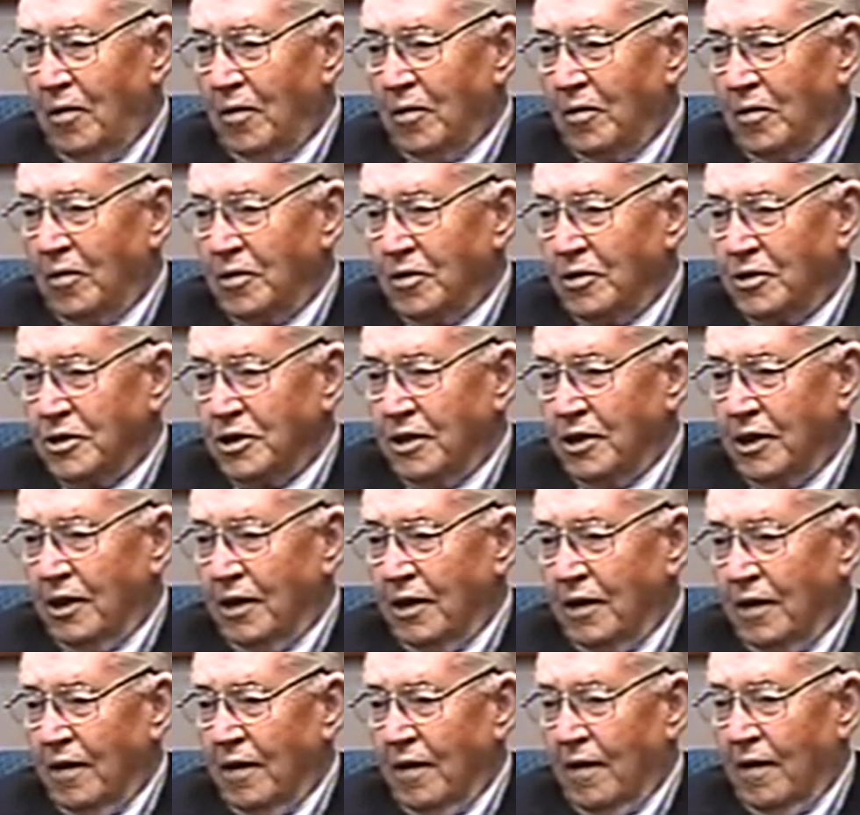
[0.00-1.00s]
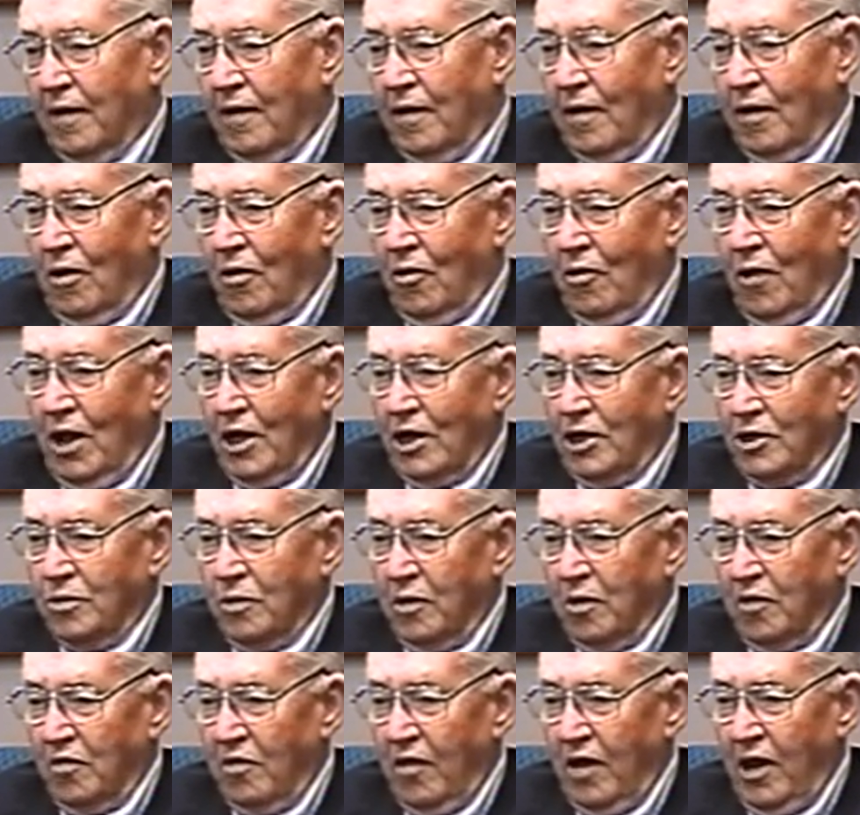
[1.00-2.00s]
What was the
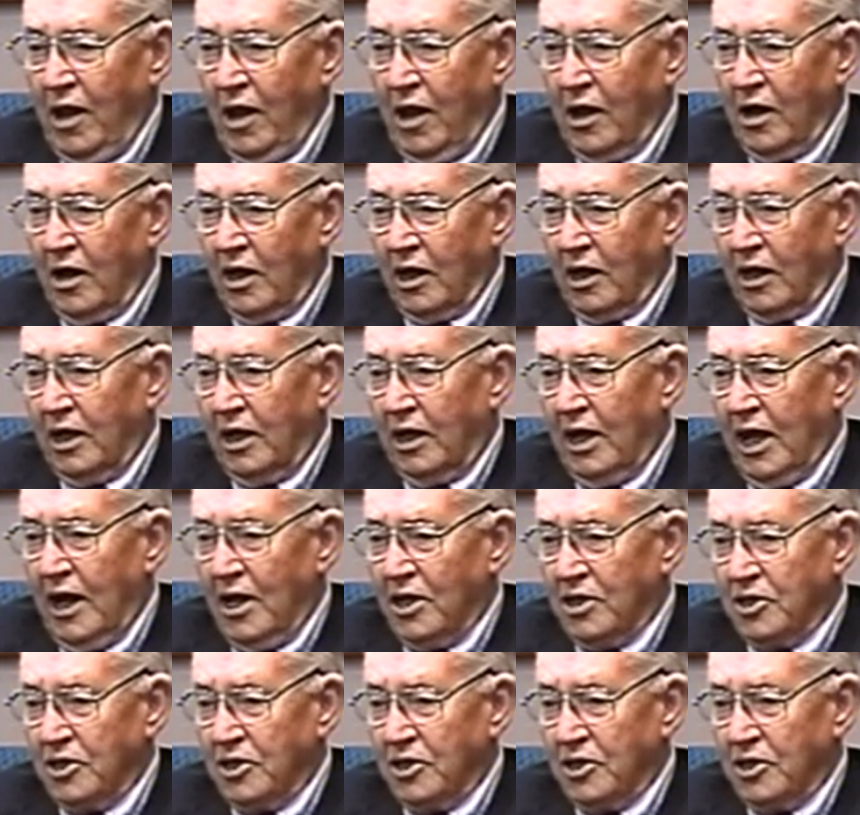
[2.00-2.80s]
arrangement for handling